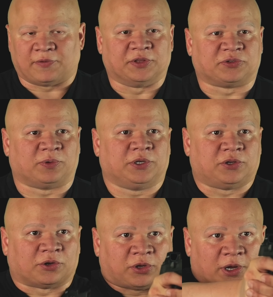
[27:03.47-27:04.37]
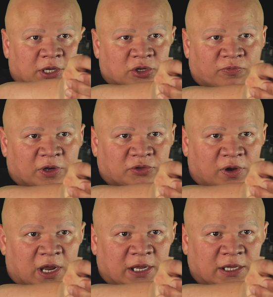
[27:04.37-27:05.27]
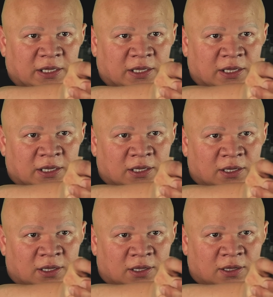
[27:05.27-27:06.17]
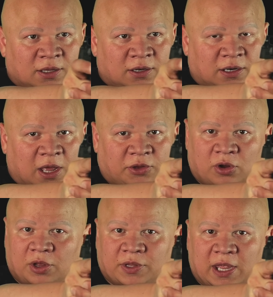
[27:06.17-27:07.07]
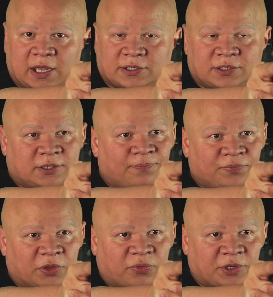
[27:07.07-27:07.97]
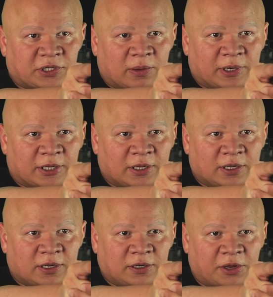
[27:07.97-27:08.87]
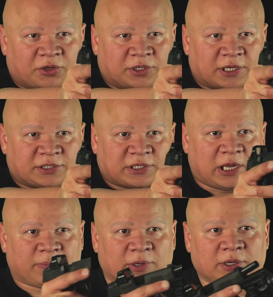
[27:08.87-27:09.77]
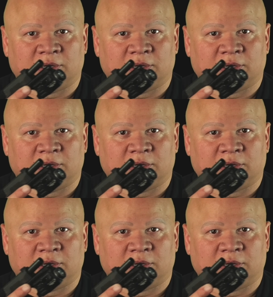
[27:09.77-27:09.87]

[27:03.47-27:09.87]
Now for this one, you're on target, you've run dry. Now you're on the X. The threat's coming. Now you're going to take a step,